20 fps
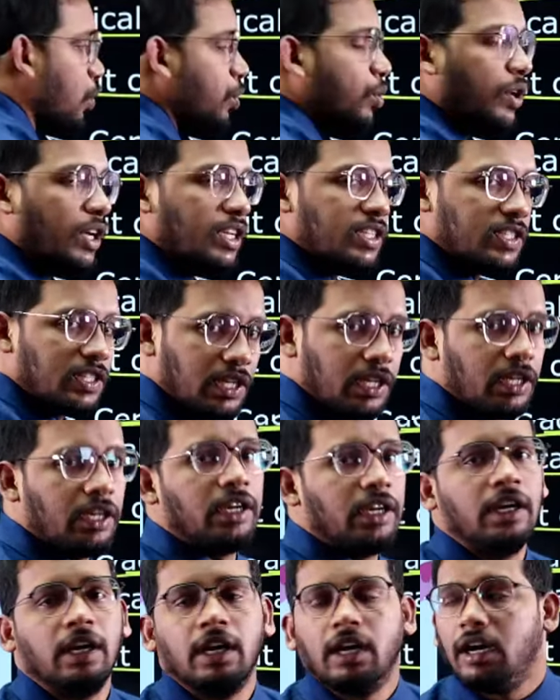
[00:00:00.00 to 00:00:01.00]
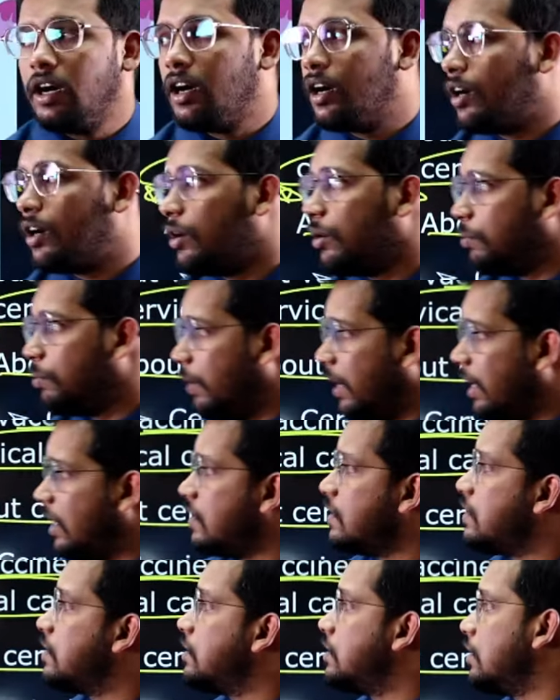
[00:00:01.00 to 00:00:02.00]
So you can see it
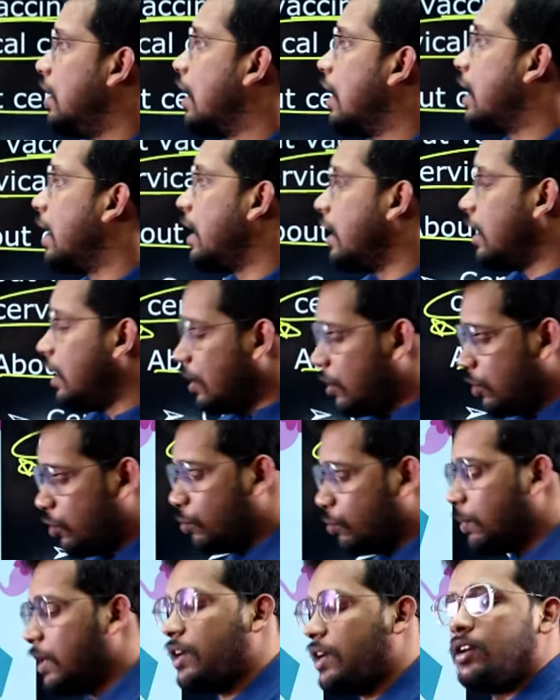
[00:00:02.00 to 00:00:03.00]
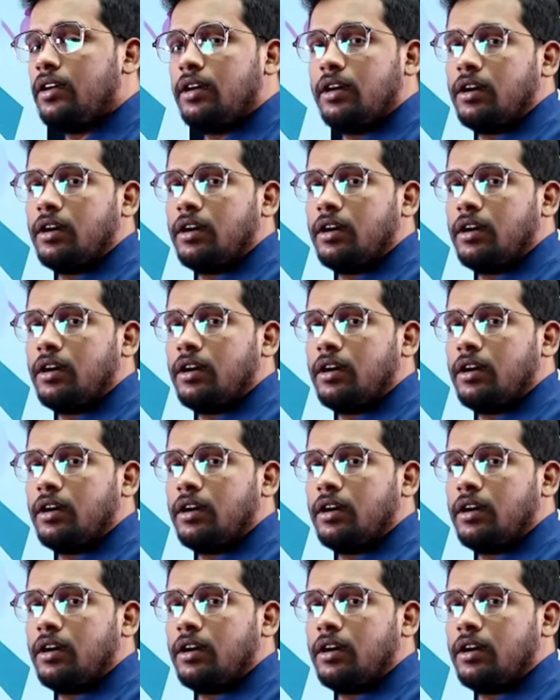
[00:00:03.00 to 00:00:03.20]
is occurring in human